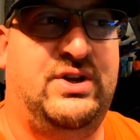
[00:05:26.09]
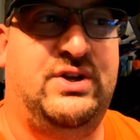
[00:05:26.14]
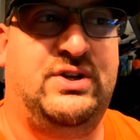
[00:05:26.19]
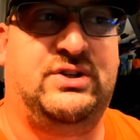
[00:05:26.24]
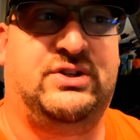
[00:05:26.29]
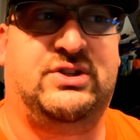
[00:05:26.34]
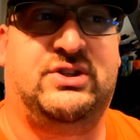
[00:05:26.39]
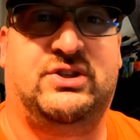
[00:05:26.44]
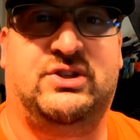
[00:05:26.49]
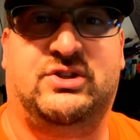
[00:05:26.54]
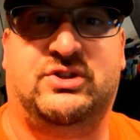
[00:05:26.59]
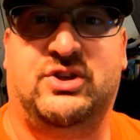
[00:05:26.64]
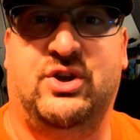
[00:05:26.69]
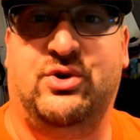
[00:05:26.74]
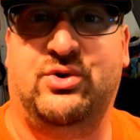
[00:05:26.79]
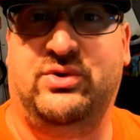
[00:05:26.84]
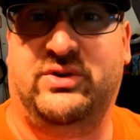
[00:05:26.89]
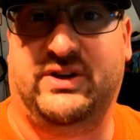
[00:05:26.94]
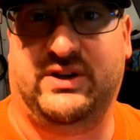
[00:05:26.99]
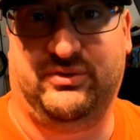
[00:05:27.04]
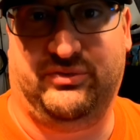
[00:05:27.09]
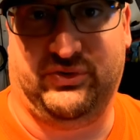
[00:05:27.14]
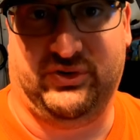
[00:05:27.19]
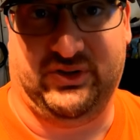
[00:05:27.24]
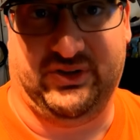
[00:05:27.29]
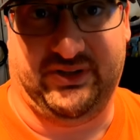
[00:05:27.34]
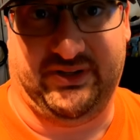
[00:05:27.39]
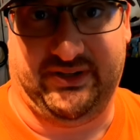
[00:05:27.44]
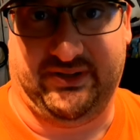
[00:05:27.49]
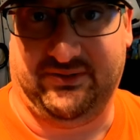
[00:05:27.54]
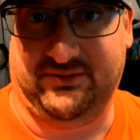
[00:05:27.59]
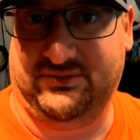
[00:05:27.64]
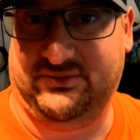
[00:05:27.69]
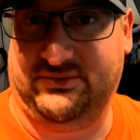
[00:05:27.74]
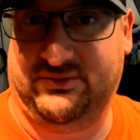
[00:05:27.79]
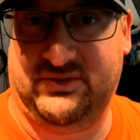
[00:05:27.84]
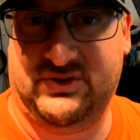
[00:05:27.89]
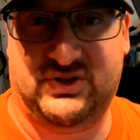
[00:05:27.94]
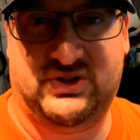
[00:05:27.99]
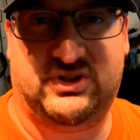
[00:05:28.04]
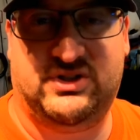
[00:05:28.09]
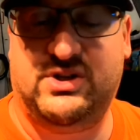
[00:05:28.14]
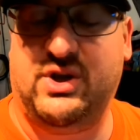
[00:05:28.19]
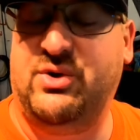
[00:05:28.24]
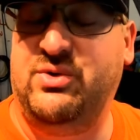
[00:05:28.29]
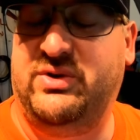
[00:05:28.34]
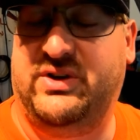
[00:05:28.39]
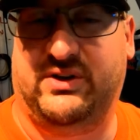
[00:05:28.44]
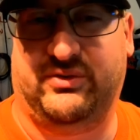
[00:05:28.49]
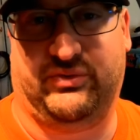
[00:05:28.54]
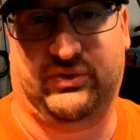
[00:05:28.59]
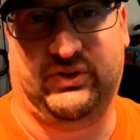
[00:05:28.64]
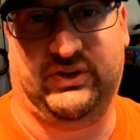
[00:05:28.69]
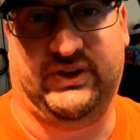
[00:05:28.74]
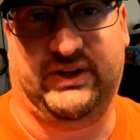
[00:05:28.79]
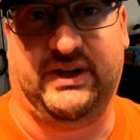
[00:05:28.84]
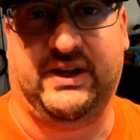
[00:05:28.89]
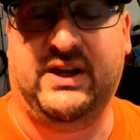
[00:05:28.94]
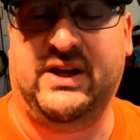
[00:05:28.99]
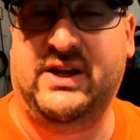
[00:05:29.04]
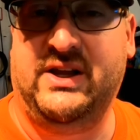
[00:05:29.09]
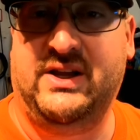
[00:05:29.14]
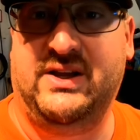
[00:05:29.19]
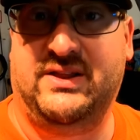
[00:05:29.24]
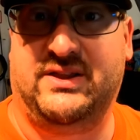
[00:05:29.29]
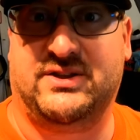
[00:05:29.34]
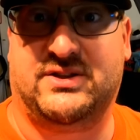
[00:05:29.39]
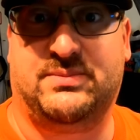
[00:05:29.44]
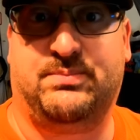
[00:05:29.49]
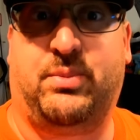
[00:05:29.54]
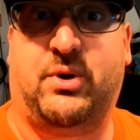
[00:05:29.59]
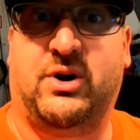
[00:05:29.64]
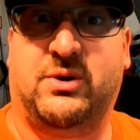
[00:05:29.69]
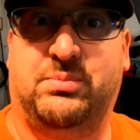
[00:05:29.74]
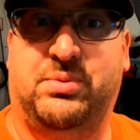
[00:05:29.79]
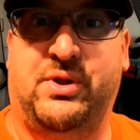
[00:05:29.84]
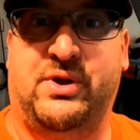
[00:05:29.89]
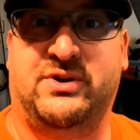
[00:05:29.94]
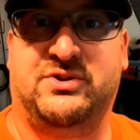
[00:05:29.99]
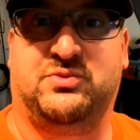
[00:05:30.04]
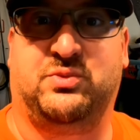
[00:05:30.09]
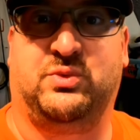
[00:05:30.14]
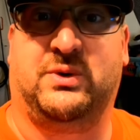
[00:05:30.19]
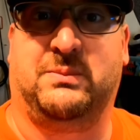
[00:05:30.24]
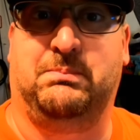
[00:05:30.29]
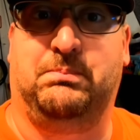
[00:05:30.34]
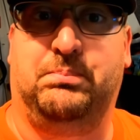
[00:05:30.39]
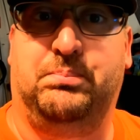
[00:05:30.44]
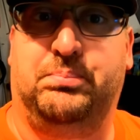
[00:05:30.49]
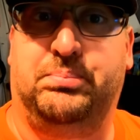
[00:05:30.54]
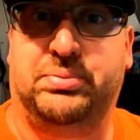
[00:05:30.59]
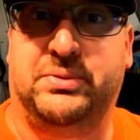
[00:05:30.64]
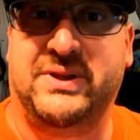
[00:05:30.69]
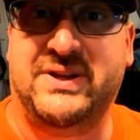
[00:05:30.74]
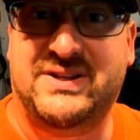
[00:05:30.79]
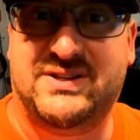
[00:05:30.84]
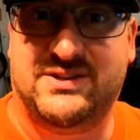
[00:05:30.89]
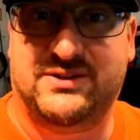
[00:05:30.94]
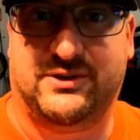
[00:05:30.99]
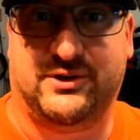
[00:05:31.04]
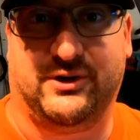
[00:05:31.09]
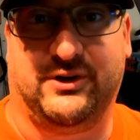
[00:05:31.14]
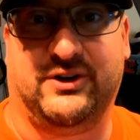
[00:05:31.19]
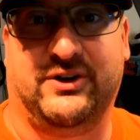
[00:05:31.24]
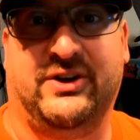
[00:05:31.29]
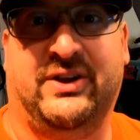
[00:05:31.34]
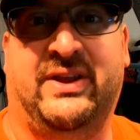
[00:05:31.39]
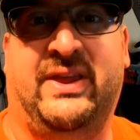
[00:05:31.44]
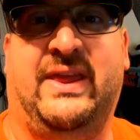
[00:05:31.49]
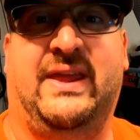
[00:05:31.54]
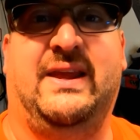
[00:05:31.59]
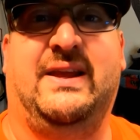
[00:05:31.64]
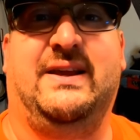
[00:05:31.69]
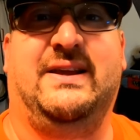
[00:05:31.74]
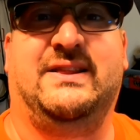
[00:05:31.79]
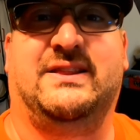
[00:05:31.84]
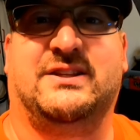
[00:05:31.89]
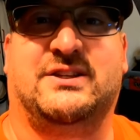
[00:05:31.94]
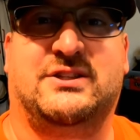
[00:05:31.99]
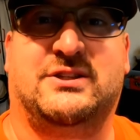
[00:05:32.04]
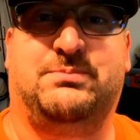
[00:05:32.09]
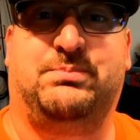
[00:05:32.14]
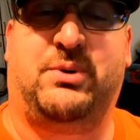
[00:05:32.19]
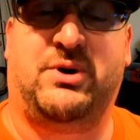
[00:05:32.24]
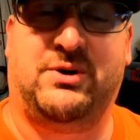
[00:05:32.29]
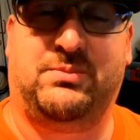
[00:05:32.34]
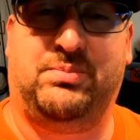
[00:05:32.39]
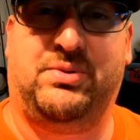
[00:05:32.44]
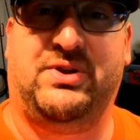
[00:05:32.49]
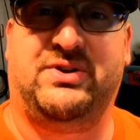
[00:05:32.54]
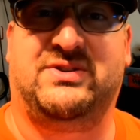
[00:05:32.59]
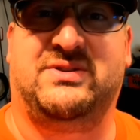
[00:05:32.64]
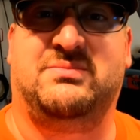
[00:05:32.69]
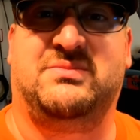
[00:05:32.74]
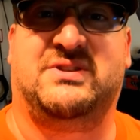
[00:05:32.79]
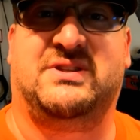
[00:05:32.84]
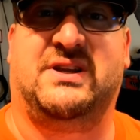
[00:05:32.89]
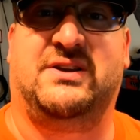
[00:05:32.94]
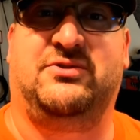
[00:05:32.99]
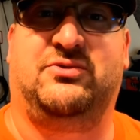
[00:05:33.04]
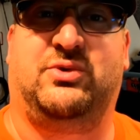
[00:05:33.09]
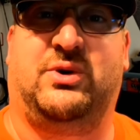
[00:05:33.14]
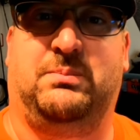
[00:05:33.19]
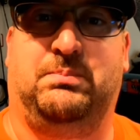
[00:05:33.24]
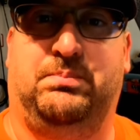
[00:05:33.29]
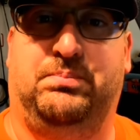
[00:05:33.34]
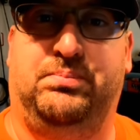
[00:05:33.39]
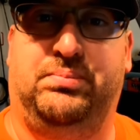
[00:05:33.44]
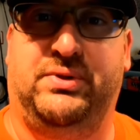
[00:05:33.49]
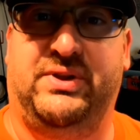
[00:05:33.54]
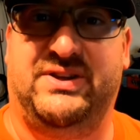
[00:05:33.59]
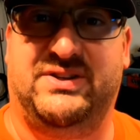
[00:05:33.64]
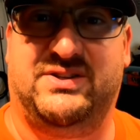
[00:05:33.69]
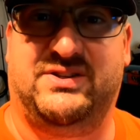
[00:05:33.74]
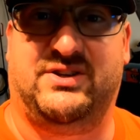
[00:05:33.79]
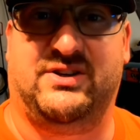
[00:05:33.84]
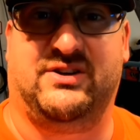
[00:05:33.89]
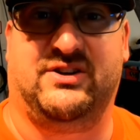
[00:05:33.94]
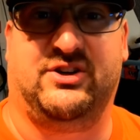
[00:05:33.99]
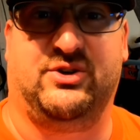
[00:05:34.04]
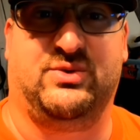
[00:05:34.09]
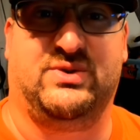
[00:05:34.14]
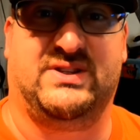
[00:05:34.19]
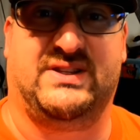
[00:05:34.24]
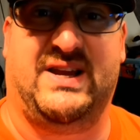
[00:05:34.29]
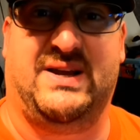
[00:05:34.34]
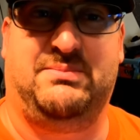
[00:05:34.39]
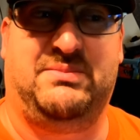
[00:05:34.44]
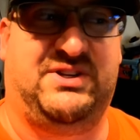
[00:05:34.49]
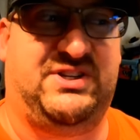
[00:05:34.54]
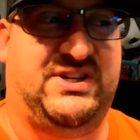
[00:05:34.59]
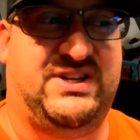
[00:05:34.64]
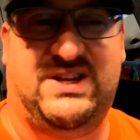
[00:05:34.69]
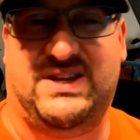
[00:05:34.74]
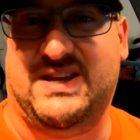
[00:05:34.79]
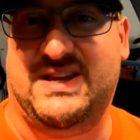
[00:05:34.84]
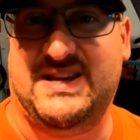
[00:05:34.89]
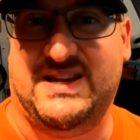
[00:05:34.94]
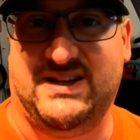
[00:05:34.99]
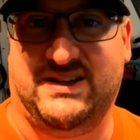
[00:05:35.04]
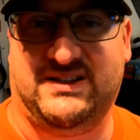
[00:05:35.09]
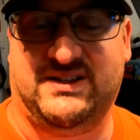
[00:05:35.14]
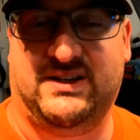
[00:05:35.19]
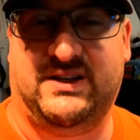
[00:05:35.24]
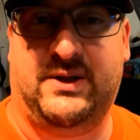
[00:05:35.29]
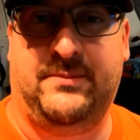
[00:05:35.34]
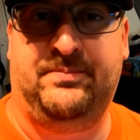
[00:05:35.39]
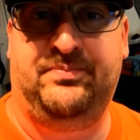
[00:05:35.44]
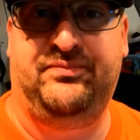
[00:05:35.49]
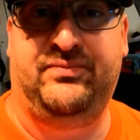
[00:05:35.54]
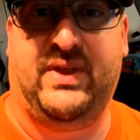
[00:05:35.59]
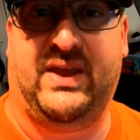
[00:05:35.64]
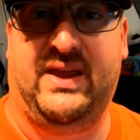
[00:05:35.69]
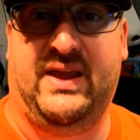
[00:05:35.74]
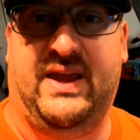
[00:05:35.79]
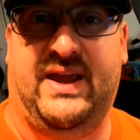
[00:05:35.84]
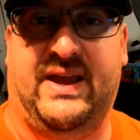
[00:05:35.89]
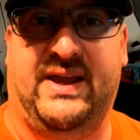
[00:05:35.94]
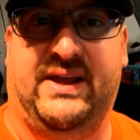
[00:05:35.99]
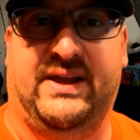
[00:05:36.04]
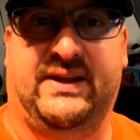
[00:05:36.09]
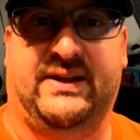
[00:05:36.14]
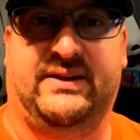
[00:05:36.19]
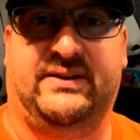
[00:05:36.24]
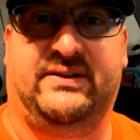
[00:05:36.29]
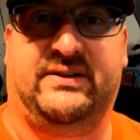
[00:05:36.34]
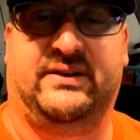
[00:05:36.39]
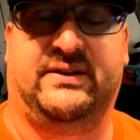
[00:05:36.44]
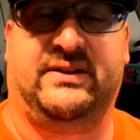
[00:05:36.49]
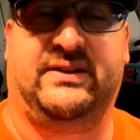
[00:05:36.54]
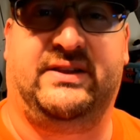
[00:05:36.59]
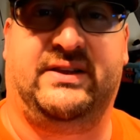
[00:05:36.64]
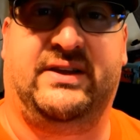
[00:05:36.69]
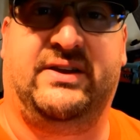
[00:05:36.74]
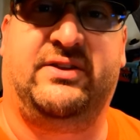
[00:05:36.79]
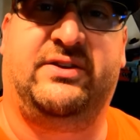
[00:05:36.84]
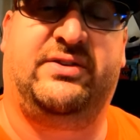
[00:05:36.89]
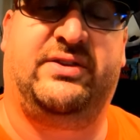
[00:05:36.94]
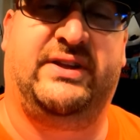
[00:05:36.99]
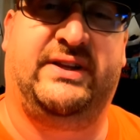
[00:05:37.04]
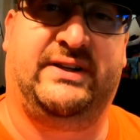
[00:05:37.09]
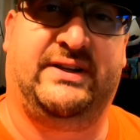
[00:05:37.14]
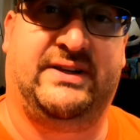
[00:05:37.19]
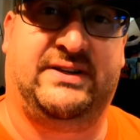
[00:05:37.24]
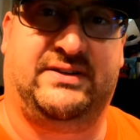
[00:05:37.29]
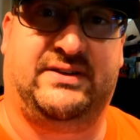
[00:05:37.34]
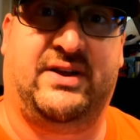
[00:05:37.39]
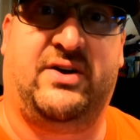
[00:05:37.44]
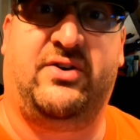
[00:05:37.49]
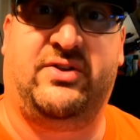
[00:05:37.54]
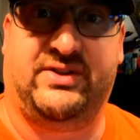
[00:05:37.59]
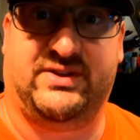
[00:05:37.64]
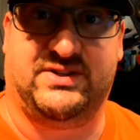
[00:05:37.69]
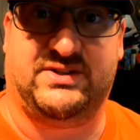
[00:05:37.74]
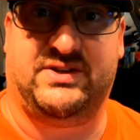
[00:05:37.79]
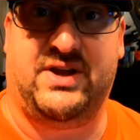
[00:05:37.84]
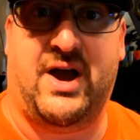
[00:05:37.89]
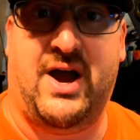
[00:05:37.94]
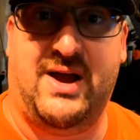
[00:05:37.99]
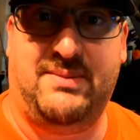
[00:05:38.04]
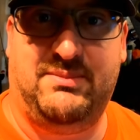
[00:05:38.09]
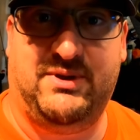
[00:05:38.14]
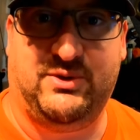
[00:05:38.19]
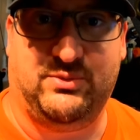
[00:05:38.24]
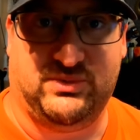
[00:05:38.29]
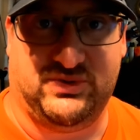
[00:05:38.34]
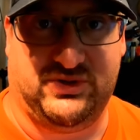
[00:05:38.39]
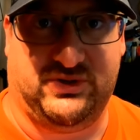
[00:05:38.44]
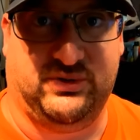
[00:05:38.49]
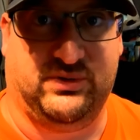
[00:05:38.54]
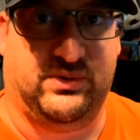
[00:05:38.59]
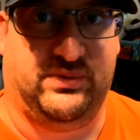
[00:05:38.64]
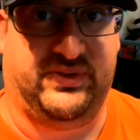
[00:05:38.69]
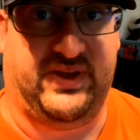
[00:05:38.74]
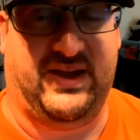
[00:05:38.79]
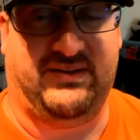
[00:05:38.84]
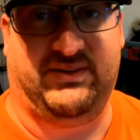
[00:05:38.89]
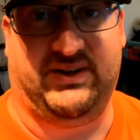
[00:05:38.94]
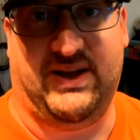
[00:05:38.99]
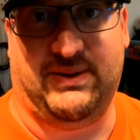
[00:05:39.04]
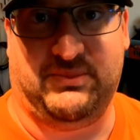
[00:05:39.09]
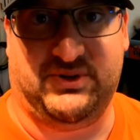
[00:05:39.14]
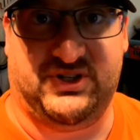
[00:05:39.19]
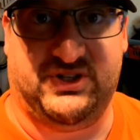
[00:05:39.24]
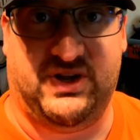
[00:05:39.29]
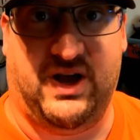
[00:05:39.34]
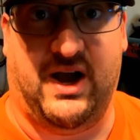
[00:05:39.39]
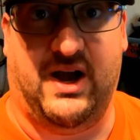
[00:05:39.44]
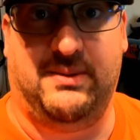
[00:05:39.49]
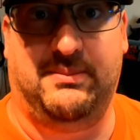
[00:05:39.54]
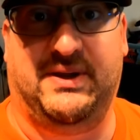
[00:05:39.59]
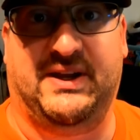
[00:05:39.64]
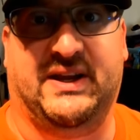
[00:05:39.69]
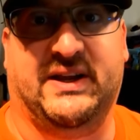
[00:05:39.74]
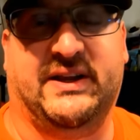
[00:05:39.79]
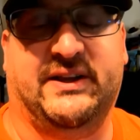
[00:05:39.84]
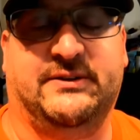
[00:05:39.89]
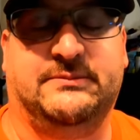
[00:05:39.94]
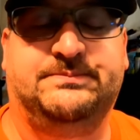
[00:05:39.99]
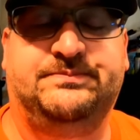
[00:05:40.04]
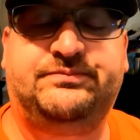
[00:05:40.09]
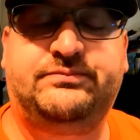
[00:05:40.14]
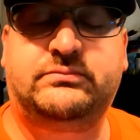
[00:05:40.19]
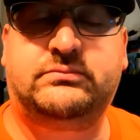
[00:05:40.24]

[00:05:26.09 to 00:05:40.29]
so differently, so differently. The spark plugs were blistered. The spark plugs themselves were blistered. There was that much heat. And the other thing that all this timing was doing, with having that much timing in it,